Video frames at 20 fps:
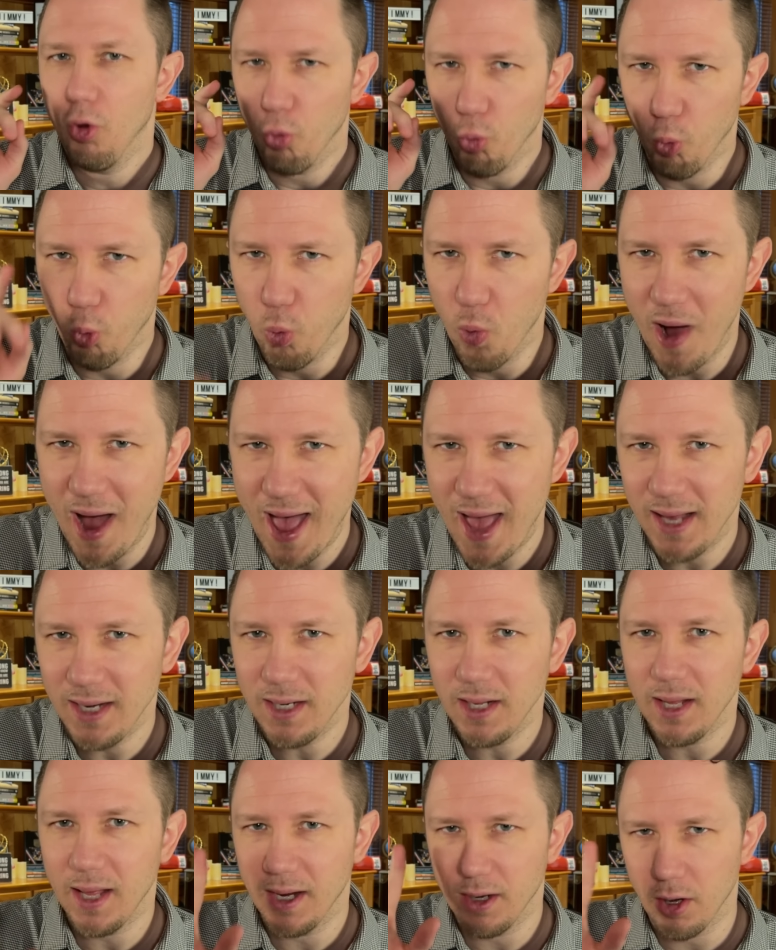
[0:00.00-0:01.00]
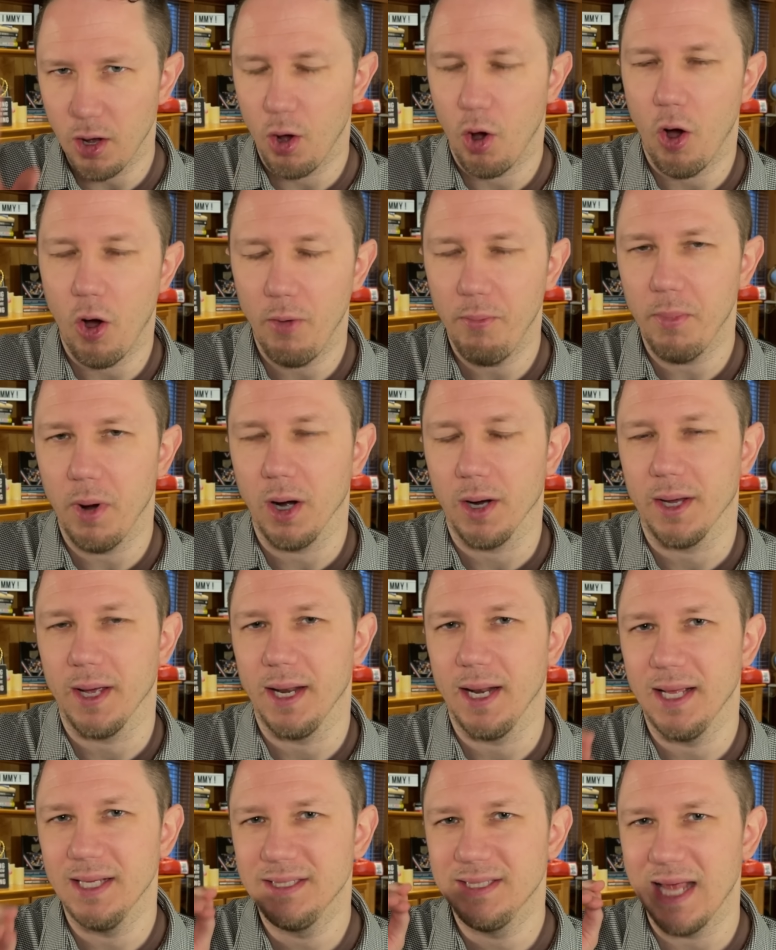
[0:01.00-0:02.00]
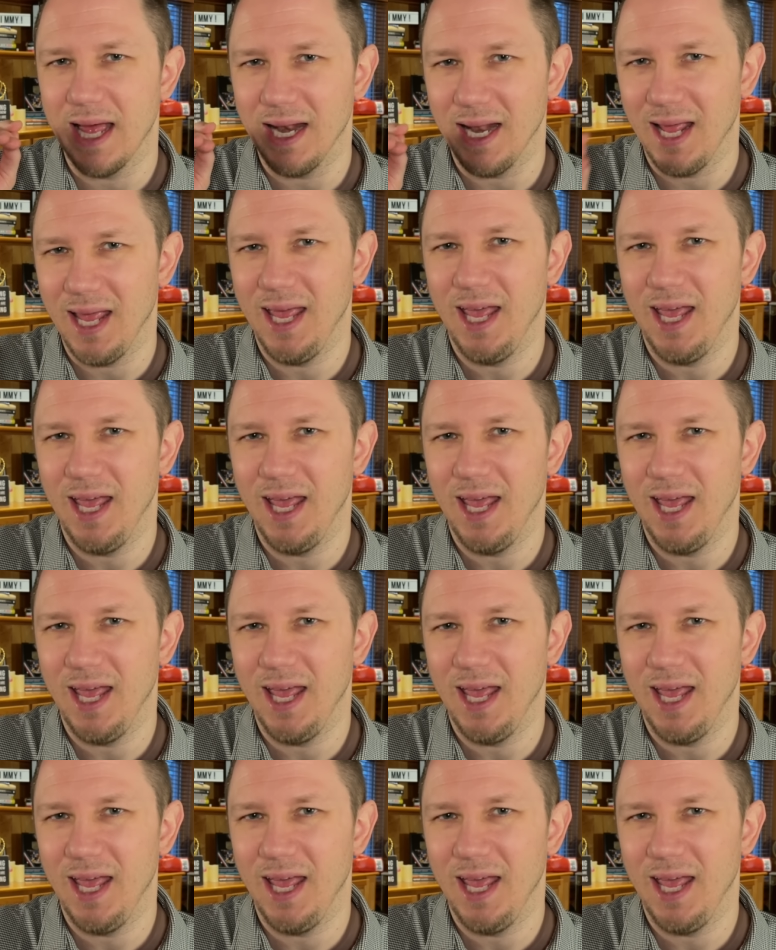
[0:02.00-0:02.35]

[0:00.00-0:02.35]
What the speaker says: When in a home market is that